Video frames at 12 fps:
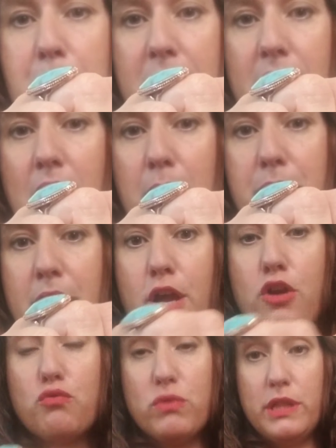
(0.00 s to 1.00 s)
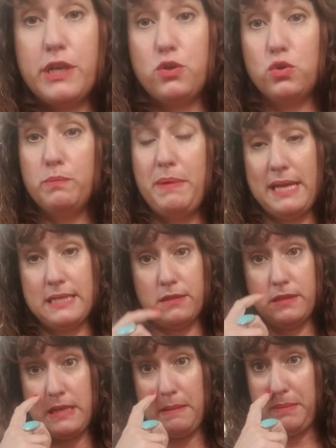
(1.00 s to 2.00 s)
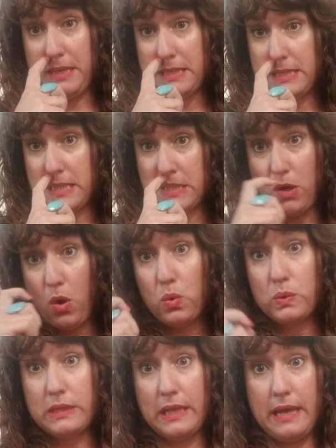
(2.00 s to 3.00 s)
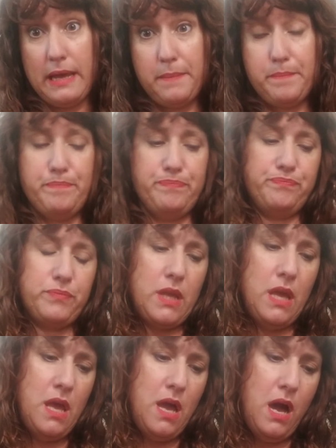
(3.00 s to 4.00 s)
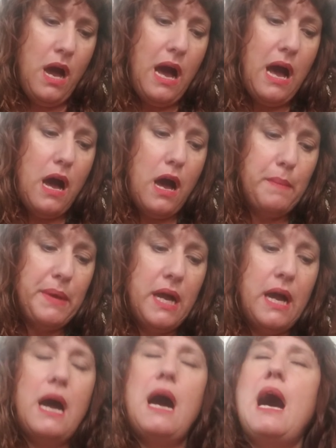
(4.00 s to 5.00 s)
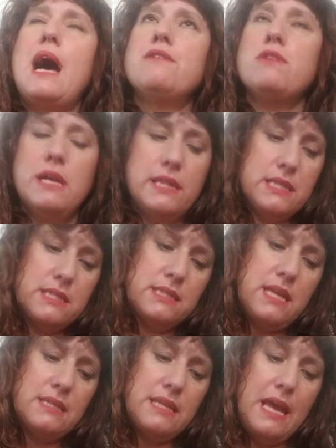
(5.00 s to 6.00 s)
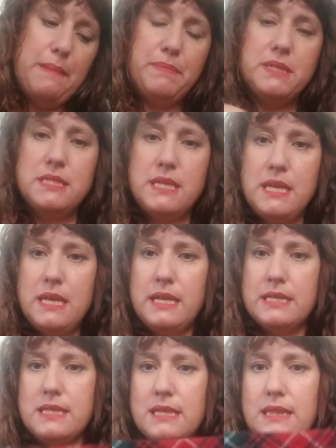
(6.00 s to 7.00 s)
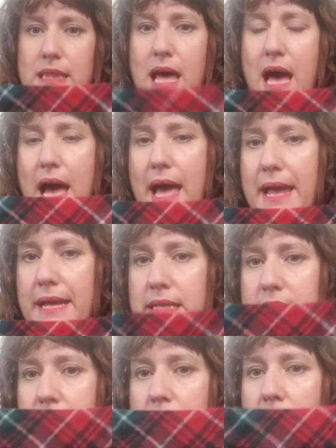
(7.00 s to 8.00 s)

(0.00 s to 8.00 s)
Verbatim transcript: pick up really cool Pendleton pieces only. Um, I, this is a size 8 petite. It's a lined,